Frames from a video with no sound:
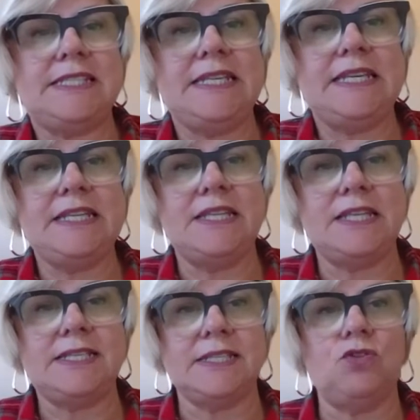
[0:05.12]
see that
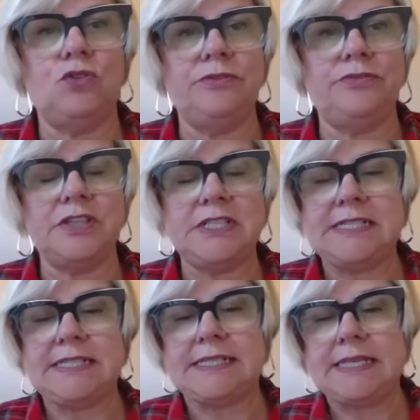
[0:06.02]
this
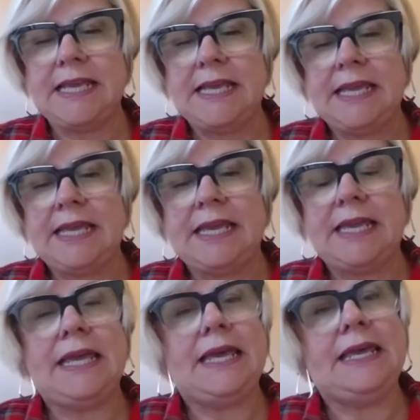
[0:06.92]
conference,
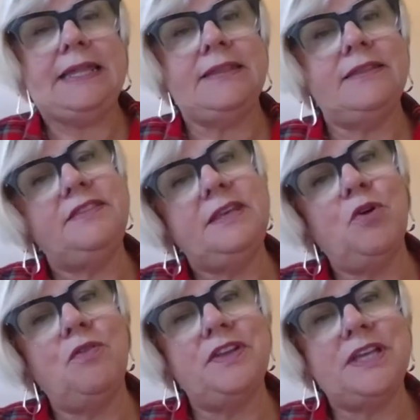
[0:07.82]
the
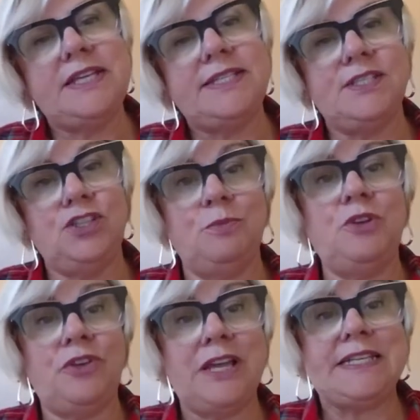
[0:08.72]
theme of it is
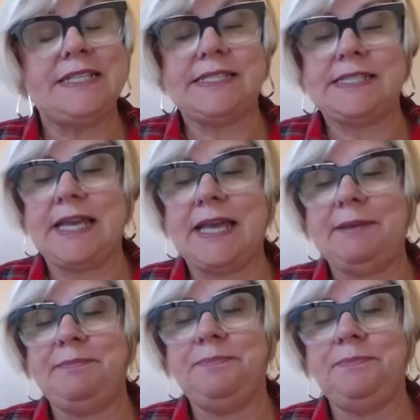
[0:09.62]
human rights,
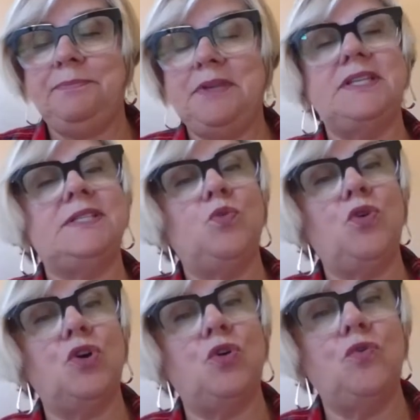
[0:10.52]
because
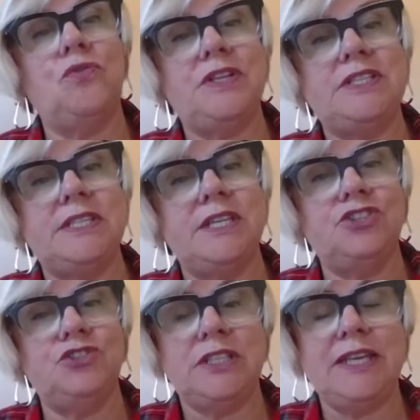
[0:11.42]
what COVID
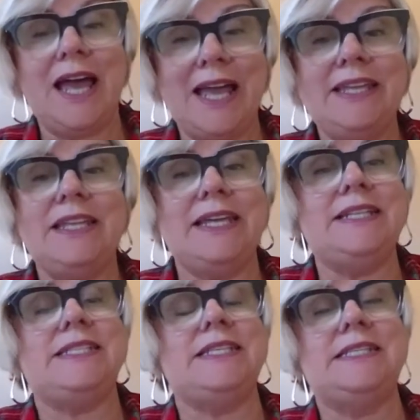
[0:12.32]
has really
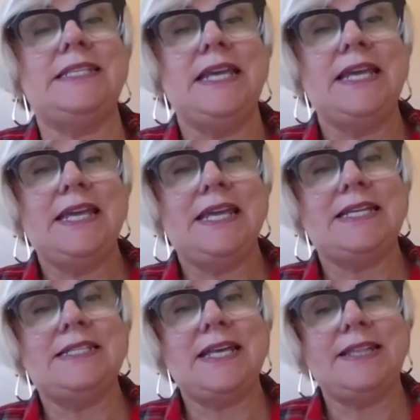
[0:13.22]
highlighted
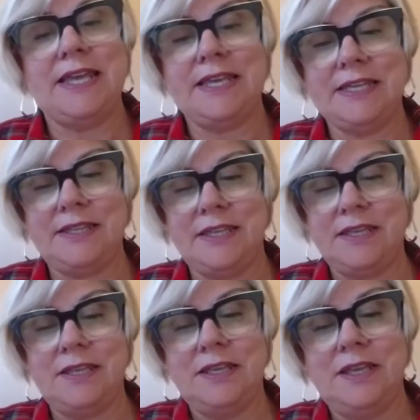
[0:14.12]
is, I think,
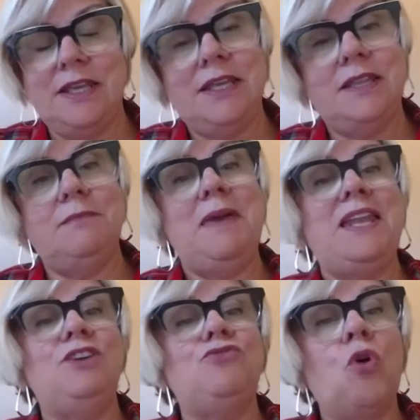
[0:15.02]
the
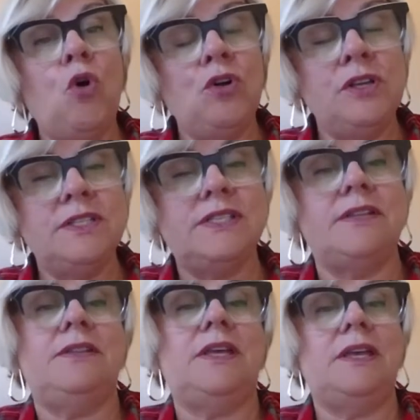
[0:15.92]
many
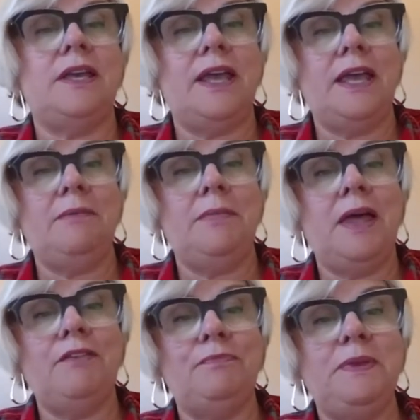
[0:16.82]
wrongs that
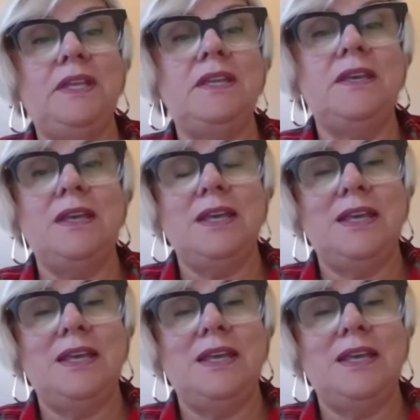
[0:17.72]
have been